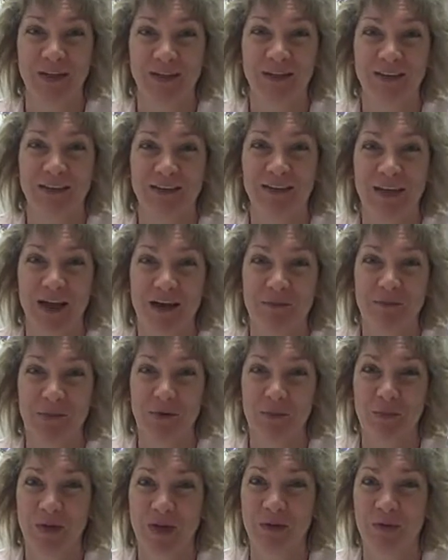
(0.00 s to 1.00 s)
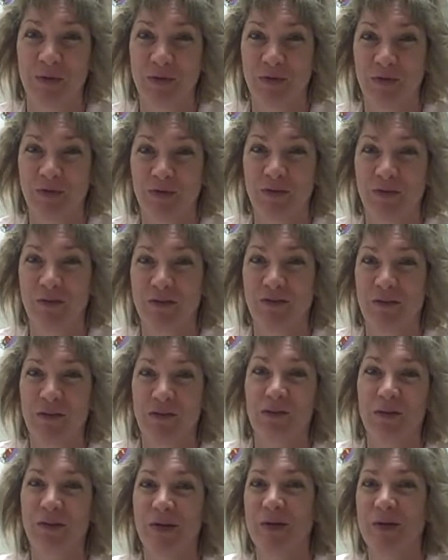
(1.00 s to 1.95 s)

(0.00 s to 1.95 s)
and to have more people to serve those